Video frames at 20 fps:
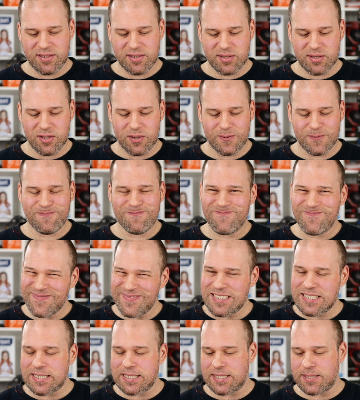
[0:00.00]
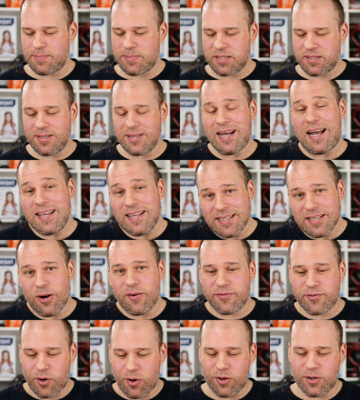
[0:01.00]
So, and
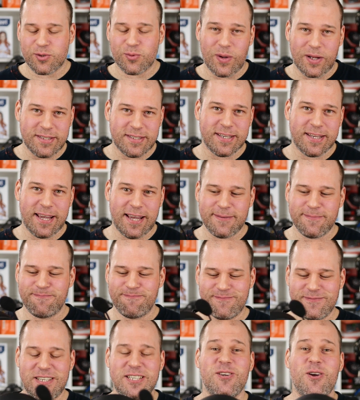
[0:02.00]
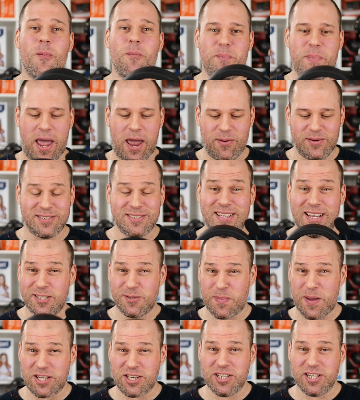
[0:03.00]
of course, once again, in comparison,
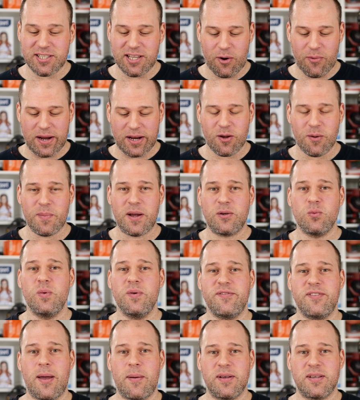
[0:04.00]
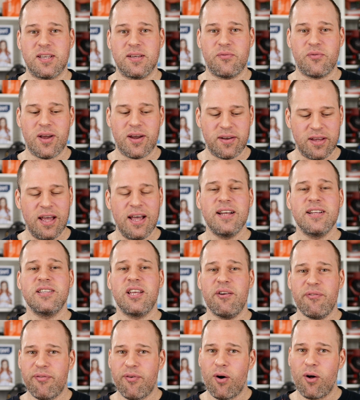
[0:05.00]
especially a direct comparison with the MMX 300,
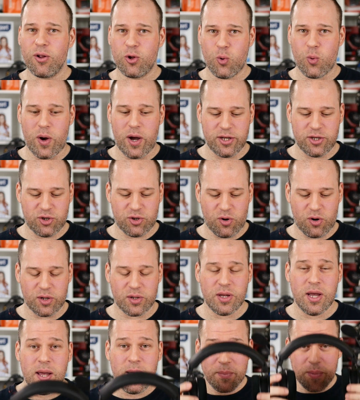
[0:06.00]
they fall quite short.